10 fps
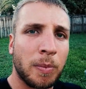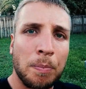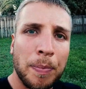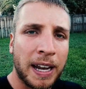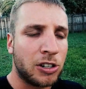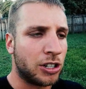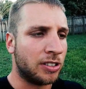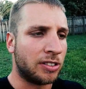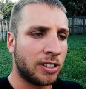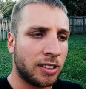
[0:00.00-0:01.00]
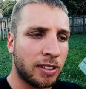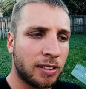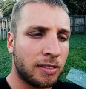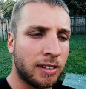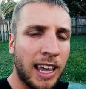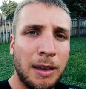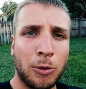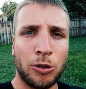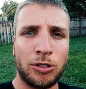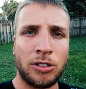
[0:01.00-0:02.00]
Benches,
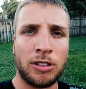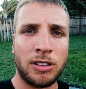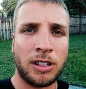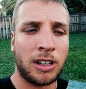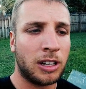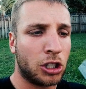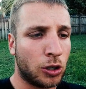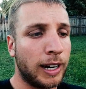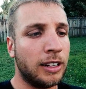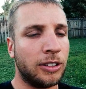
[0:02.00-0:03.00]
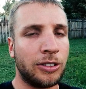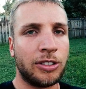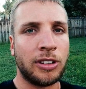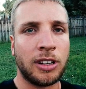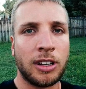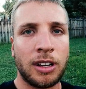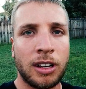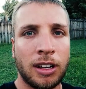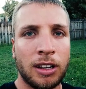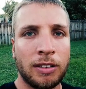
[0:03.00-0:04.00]
tables, trailers,
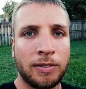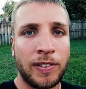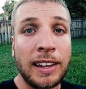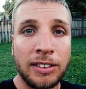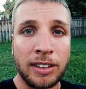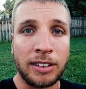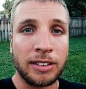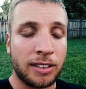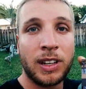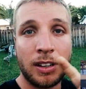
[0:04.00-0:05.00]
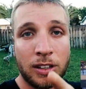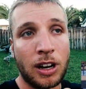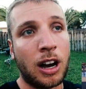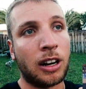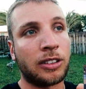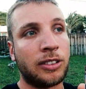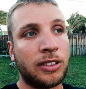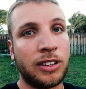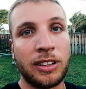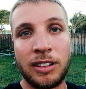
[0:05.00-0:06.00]
fences, docks,
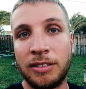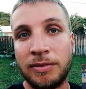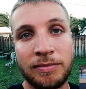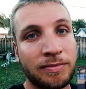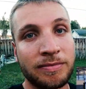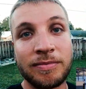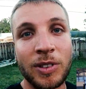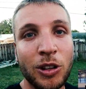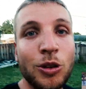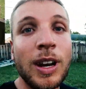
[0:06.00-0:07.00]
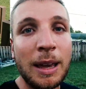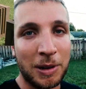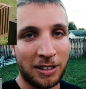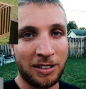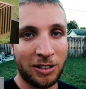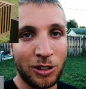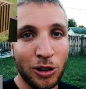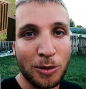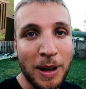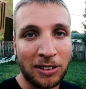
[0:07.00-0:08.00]
you name it, you
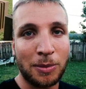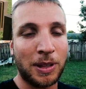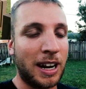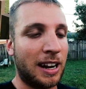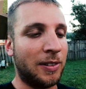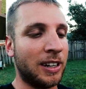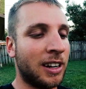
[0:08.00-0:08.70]
can make something out of it.